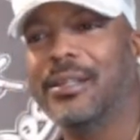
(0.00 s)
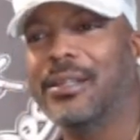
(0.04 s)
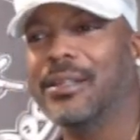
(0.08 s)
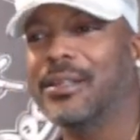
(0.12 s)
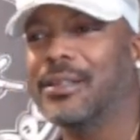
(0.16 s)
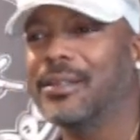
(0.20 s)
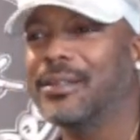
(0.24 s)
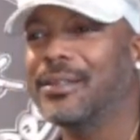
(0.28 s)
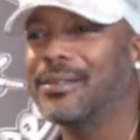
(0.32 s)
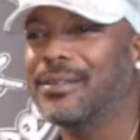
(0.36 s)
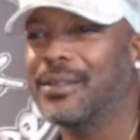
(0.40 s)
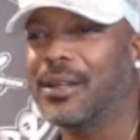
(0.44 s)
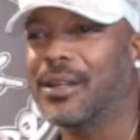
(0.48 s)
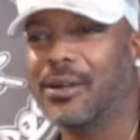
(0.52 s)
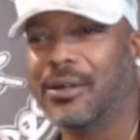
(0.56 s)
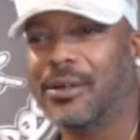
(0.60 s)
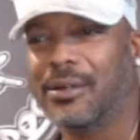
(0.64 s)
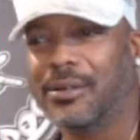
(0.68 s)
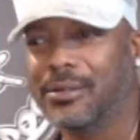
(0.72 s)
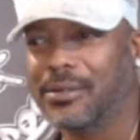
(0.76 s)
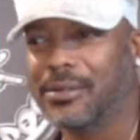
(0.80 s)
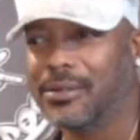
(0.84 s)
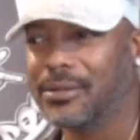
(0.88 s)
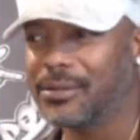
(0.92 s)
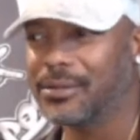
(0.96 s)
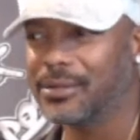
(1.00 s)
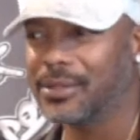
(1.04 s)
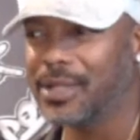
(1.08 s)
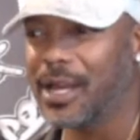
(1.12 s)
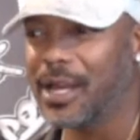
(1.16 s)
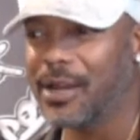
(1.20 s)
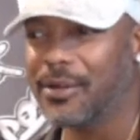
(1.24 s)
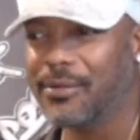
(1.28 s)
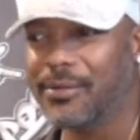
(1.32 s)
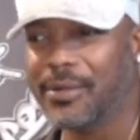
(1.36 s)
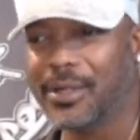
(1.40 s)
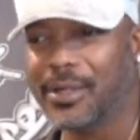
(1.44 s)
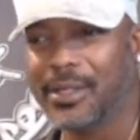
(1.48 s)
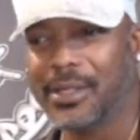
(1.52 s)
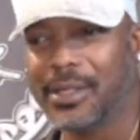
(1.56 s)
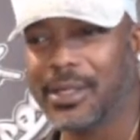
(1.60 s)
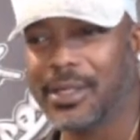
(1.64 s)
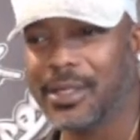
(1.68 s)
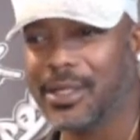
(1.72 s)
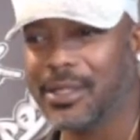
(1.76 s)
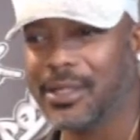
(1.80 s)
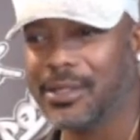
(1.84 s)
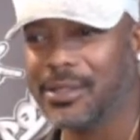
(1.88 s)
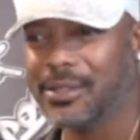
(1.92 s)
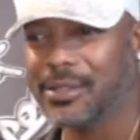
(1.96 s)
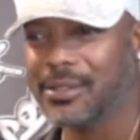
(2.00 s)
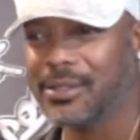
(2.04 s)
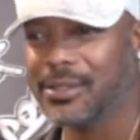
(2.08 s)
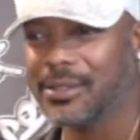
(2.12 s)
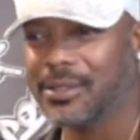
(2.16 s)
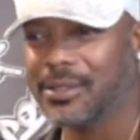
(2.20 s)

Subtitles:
No, not really, cause